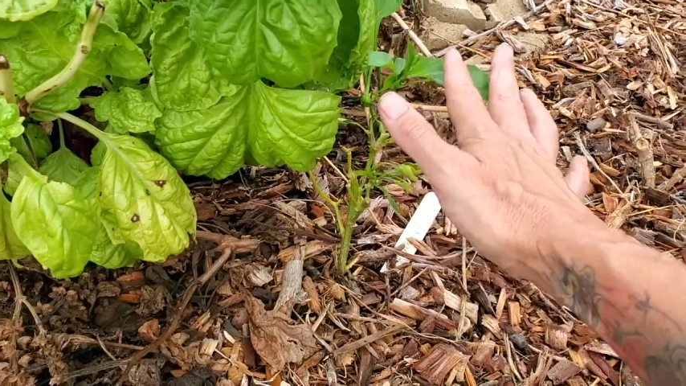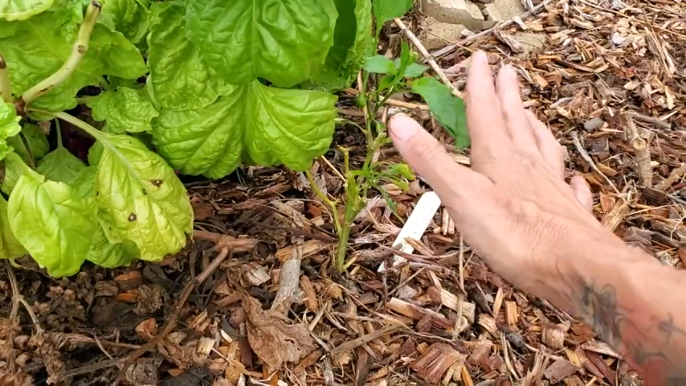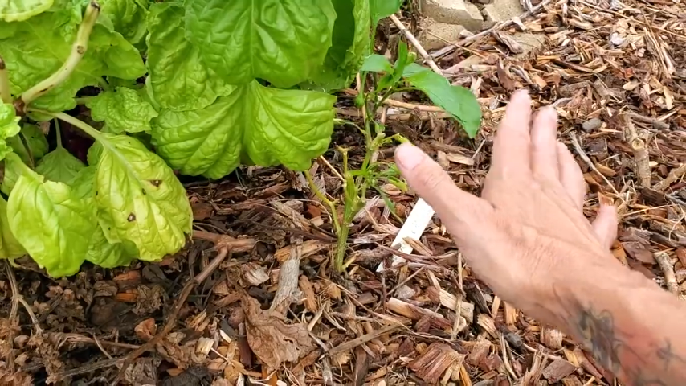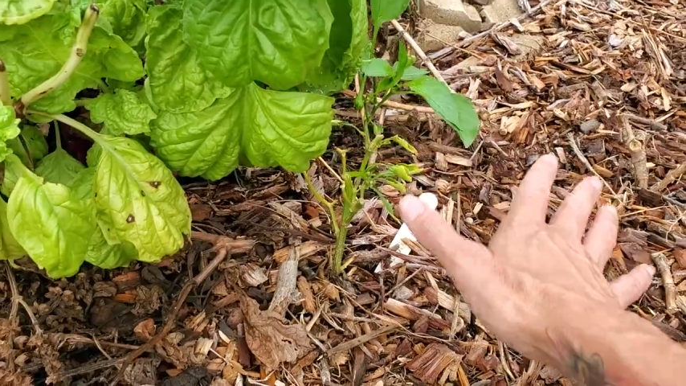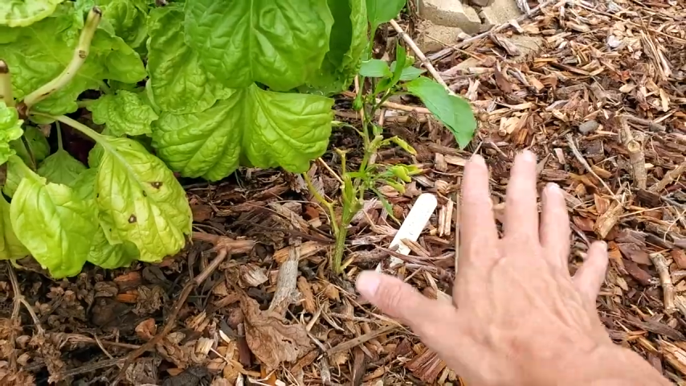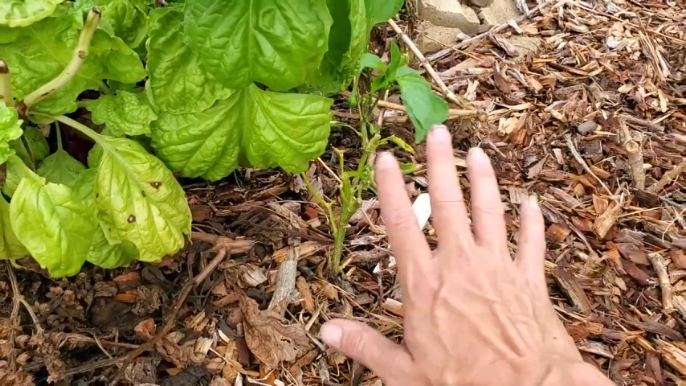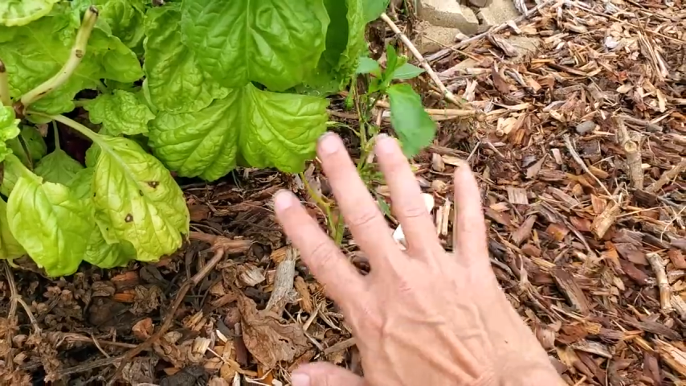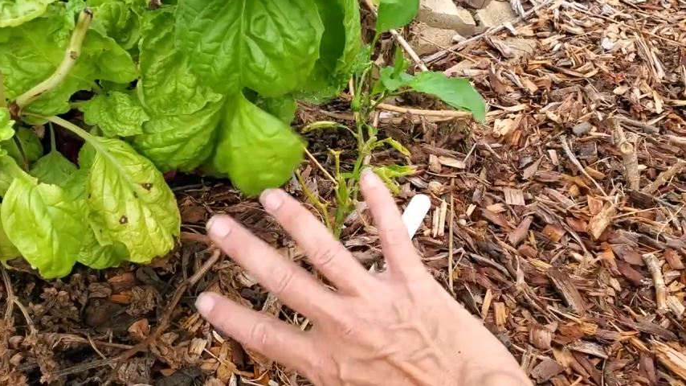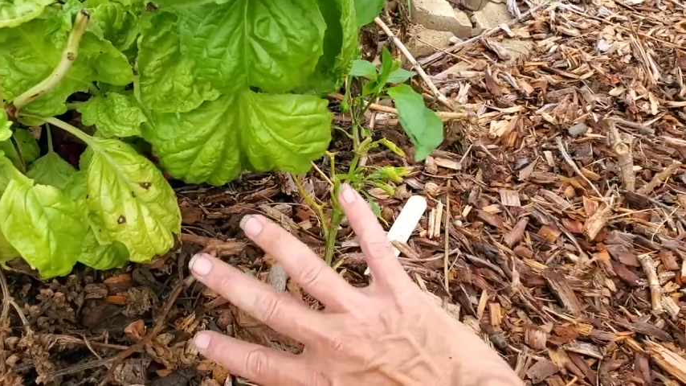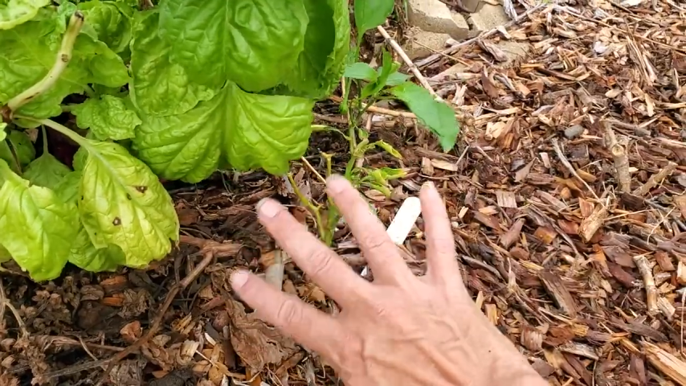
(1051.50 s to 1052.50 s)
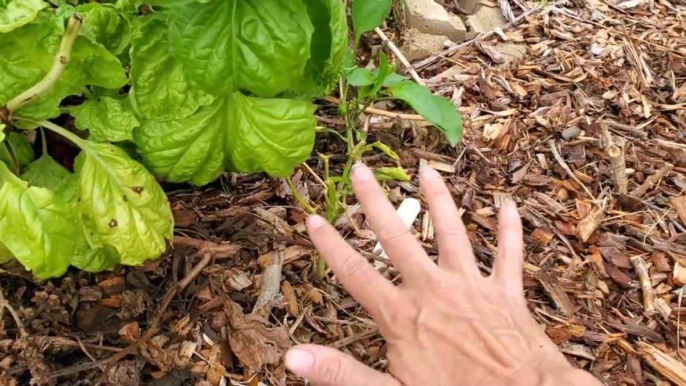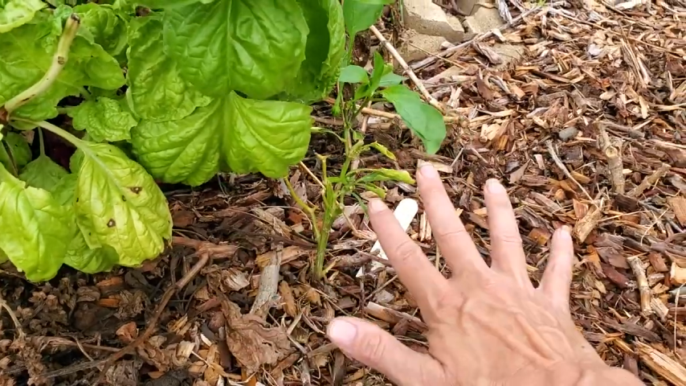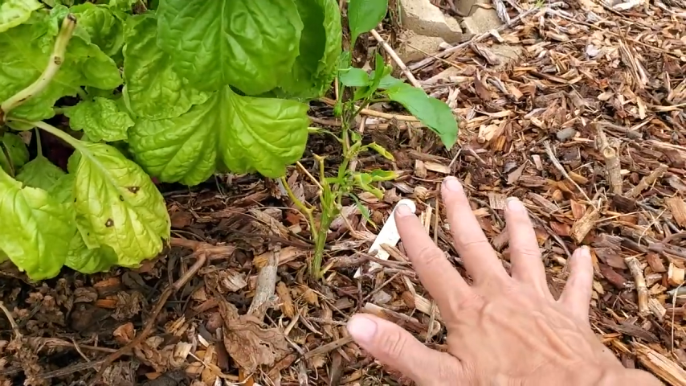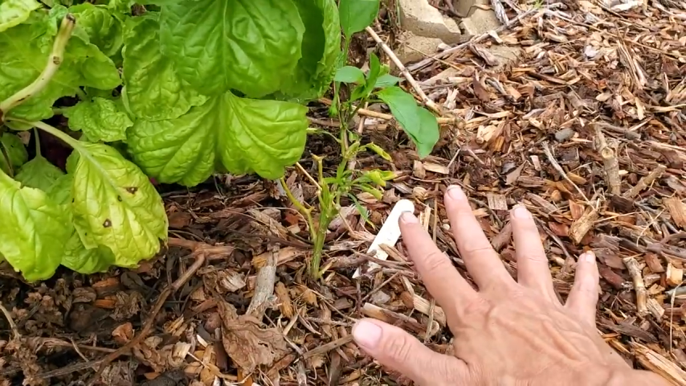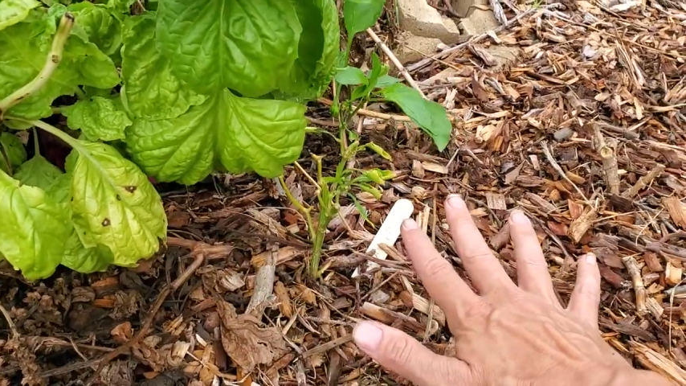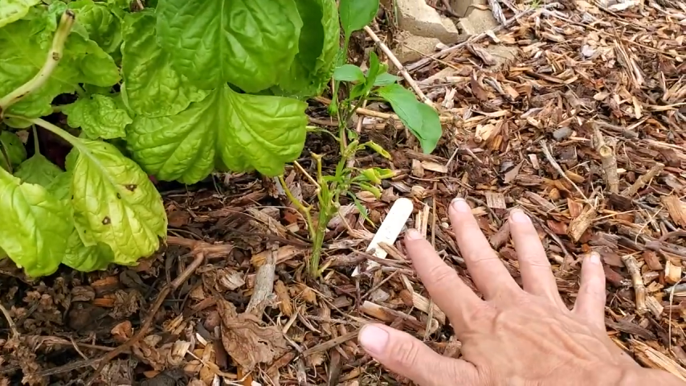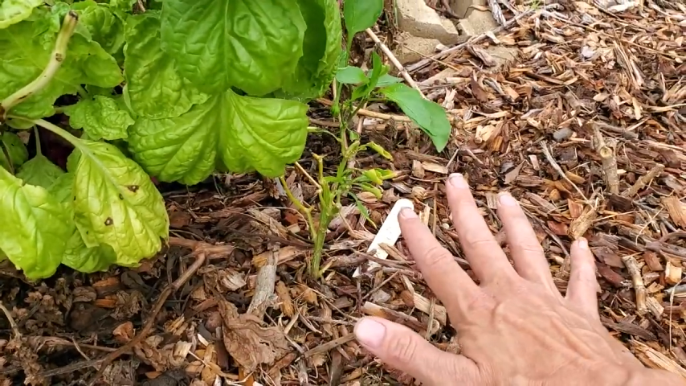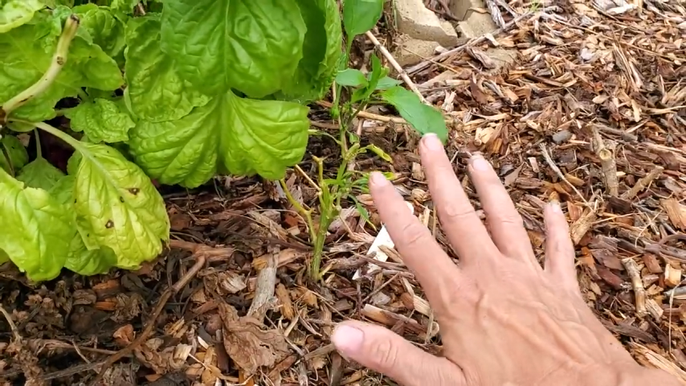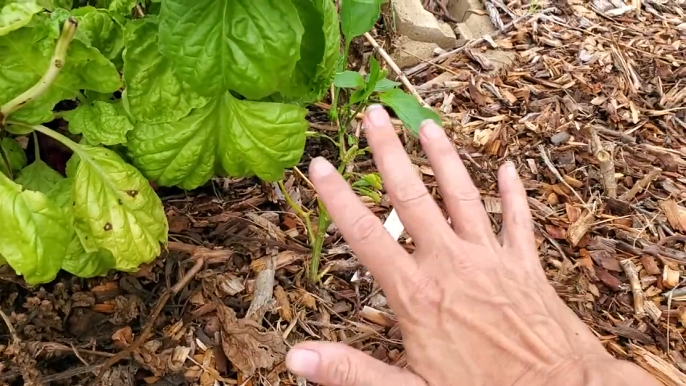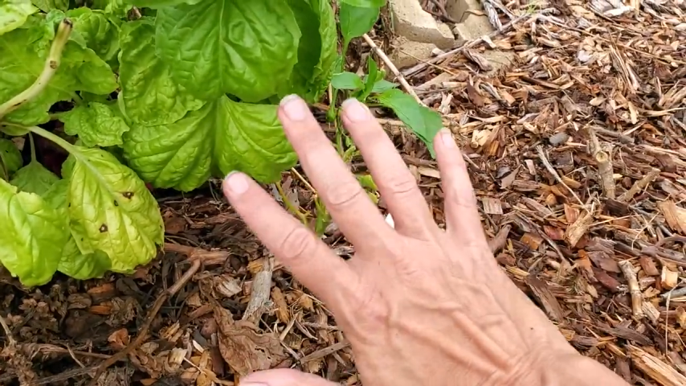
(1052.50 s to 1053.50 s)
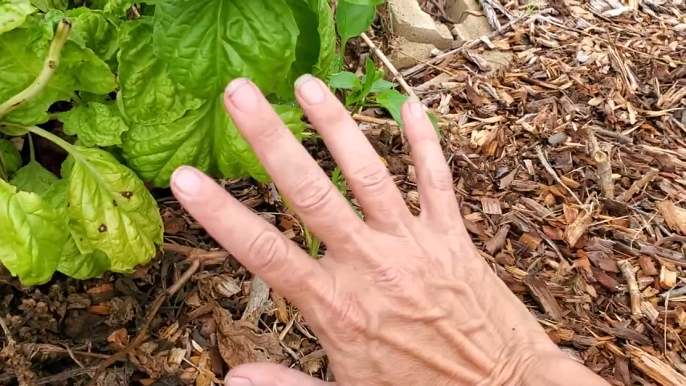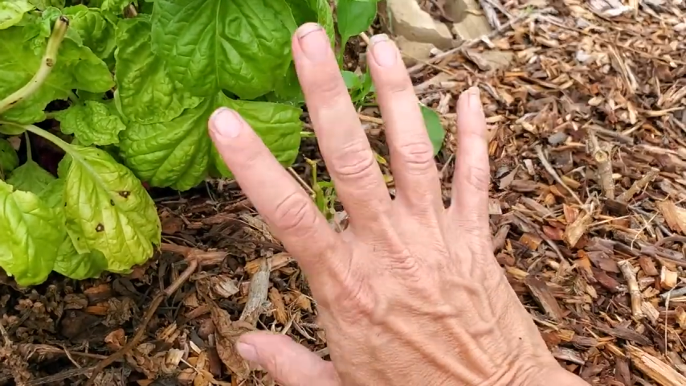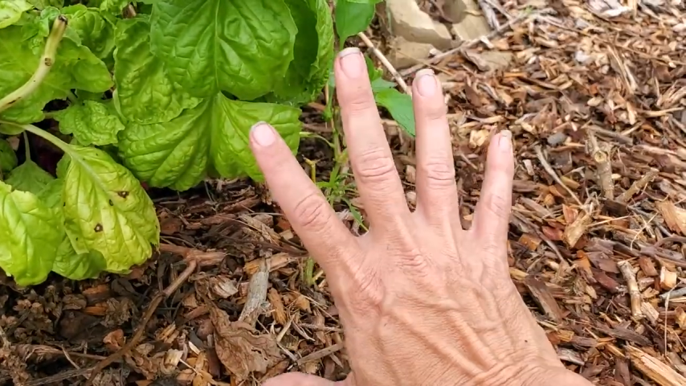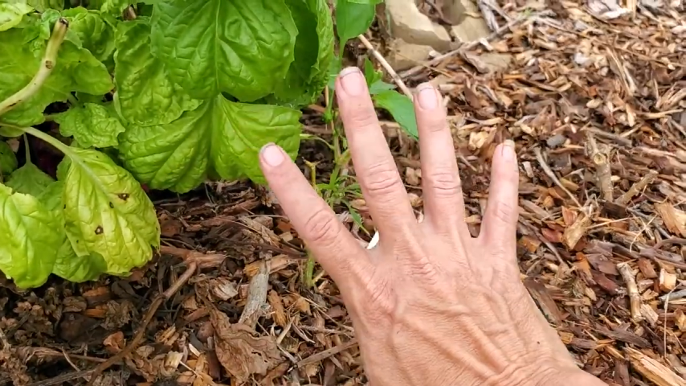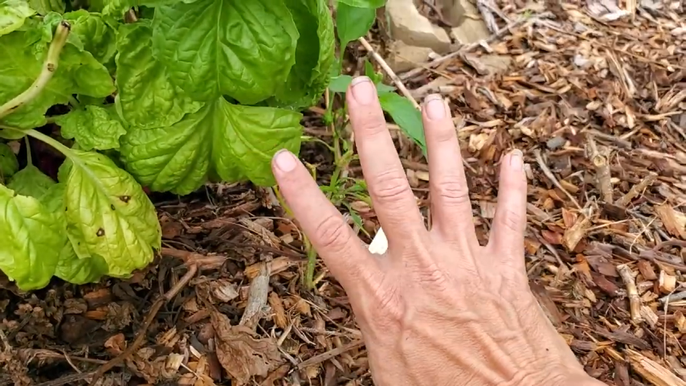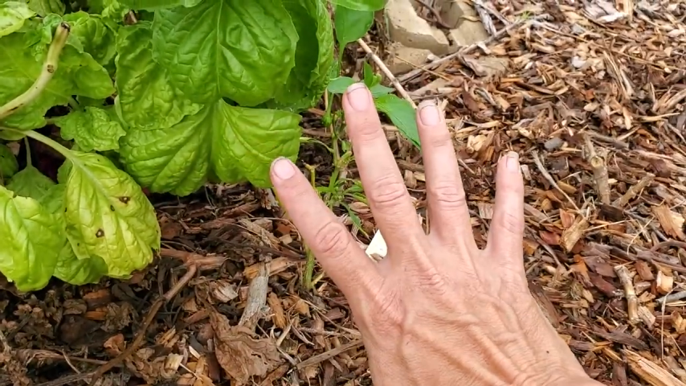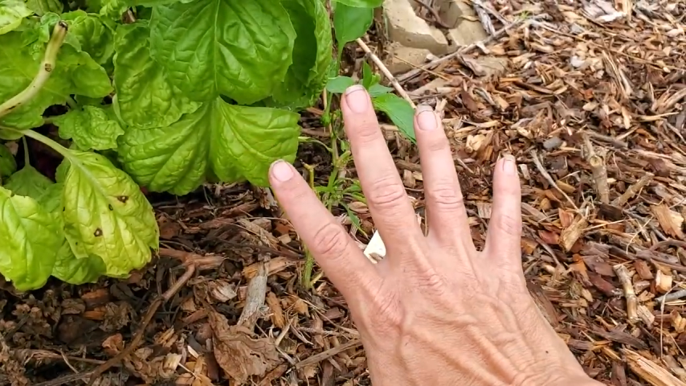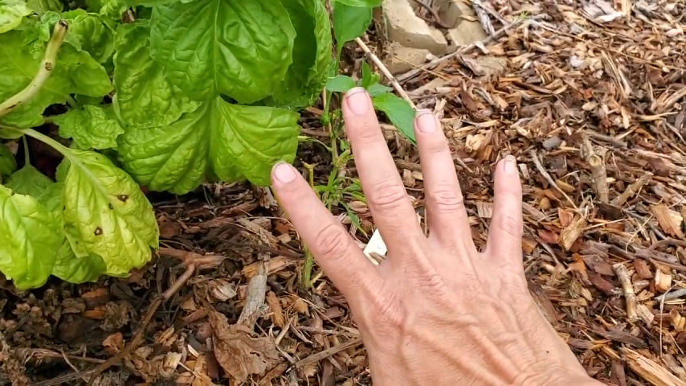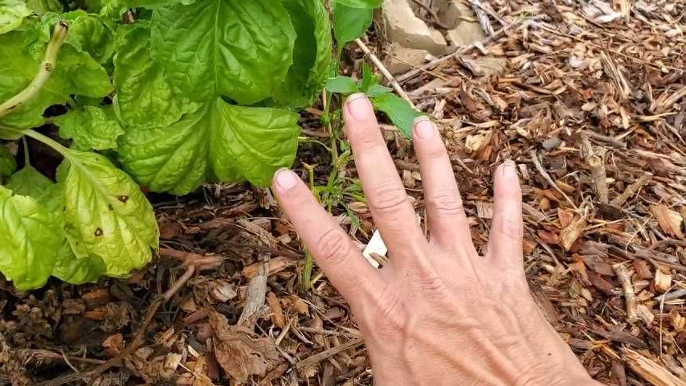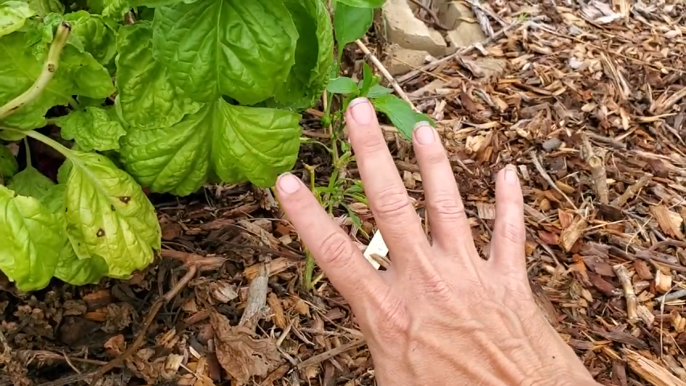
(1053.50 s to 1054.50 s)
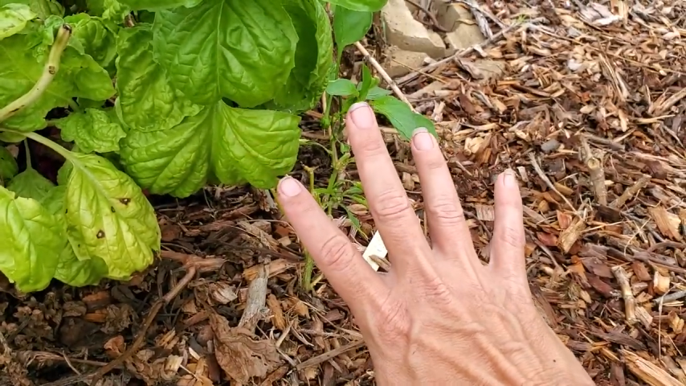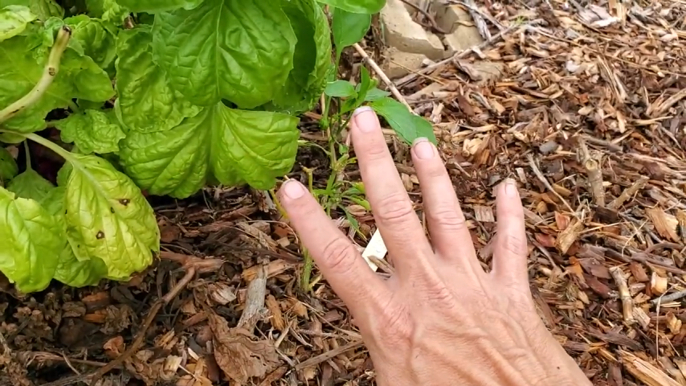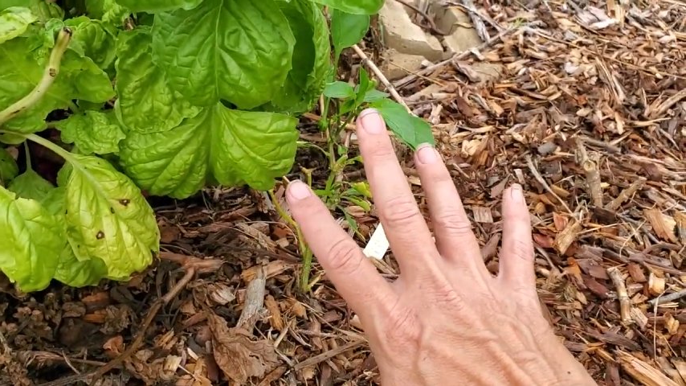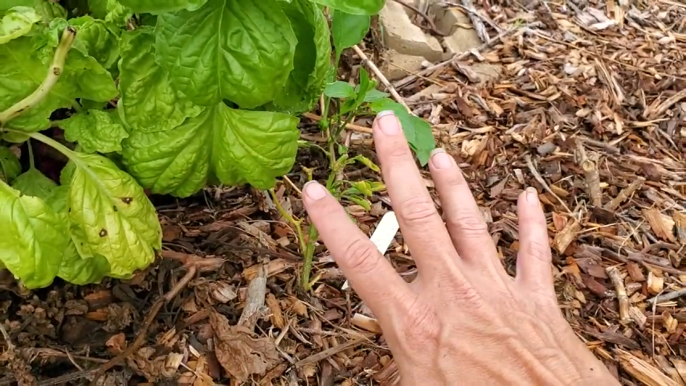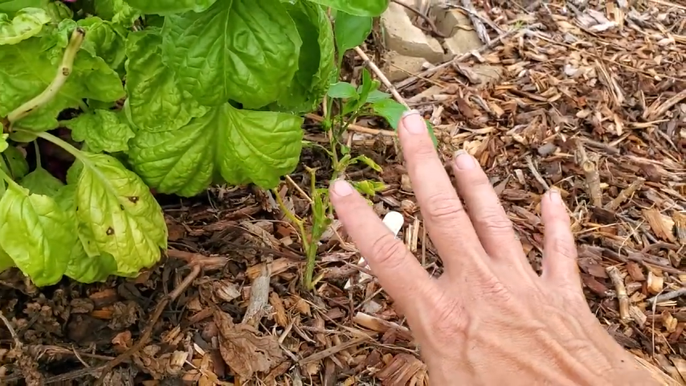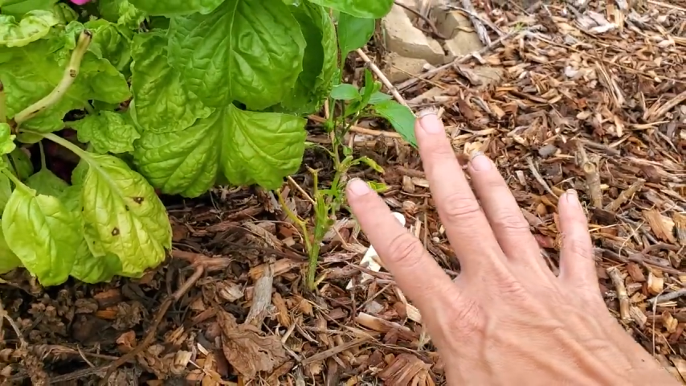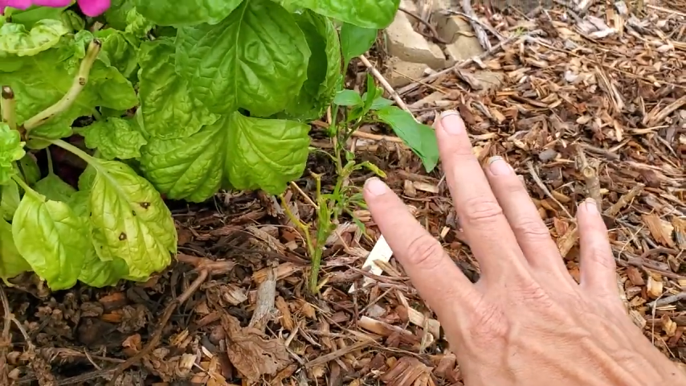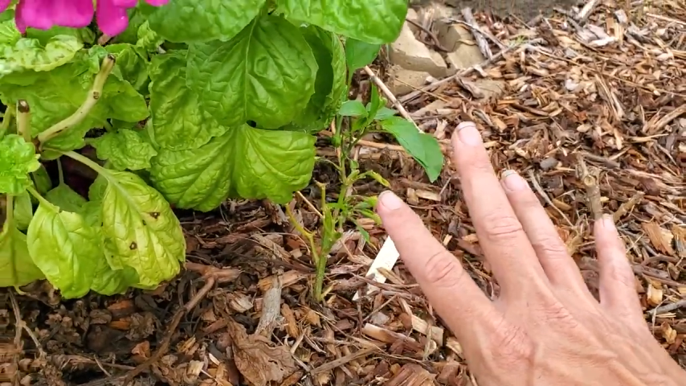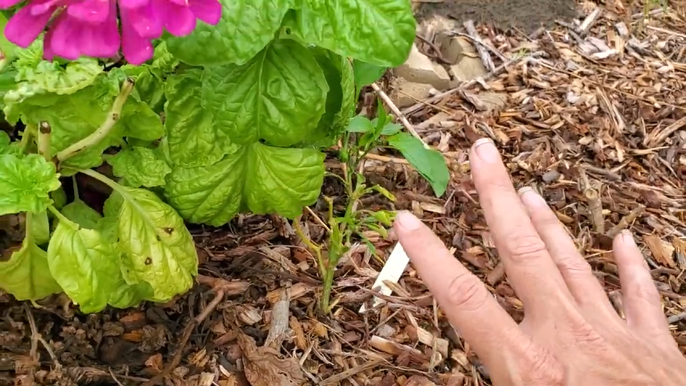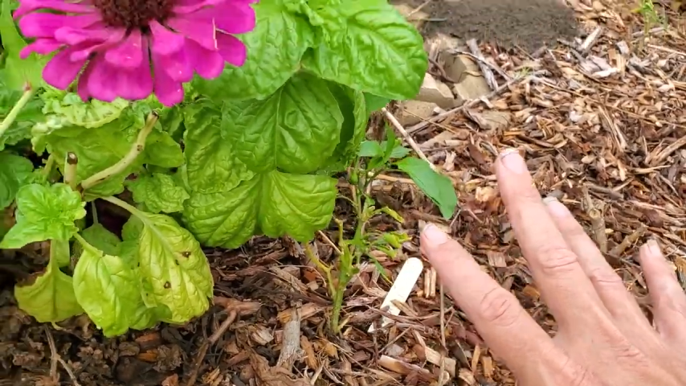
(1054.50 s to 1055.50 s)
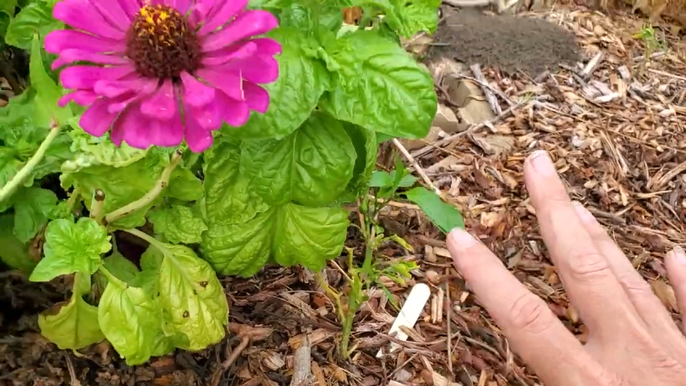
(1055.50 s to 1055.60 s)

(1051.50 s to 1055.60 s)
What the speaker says: (no speaker visible)